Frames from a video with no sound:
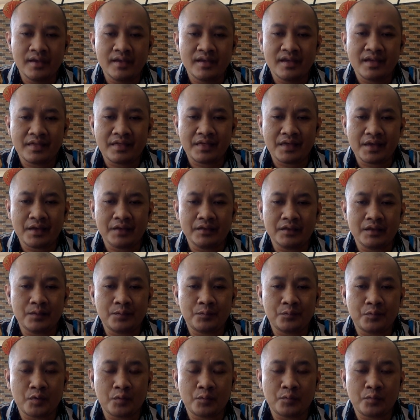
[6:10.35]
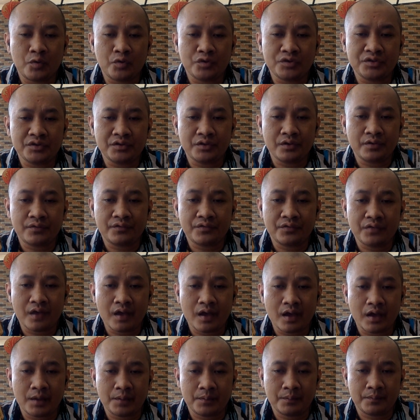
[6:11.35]
than the proportion of
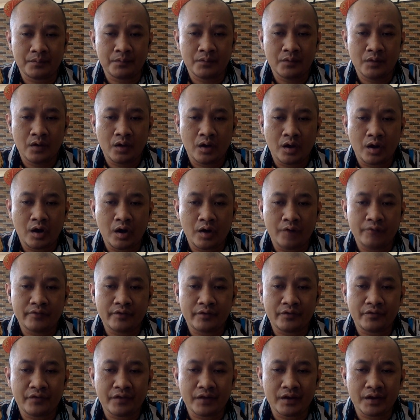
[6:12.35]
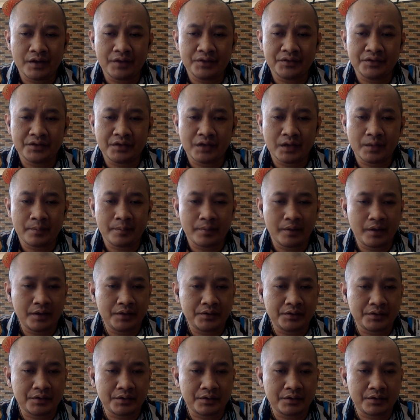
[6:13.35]
time of the financial
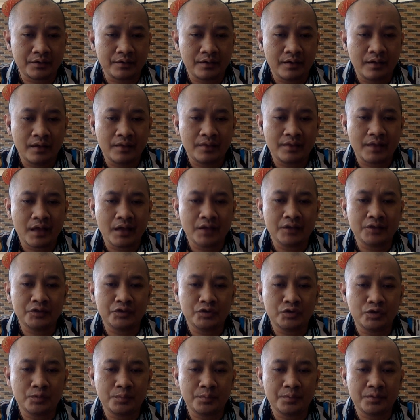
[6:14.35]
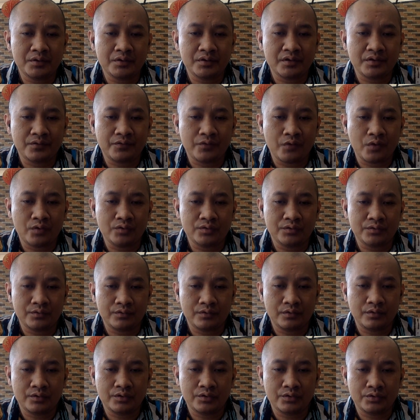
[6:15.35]
manager that should be devoted
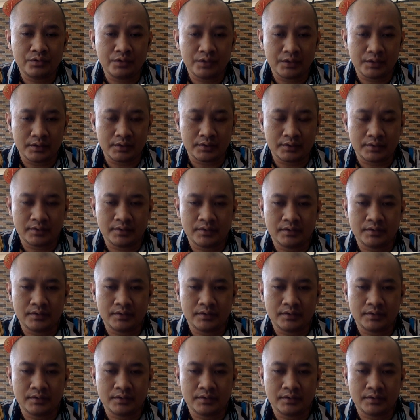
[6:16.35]
to it.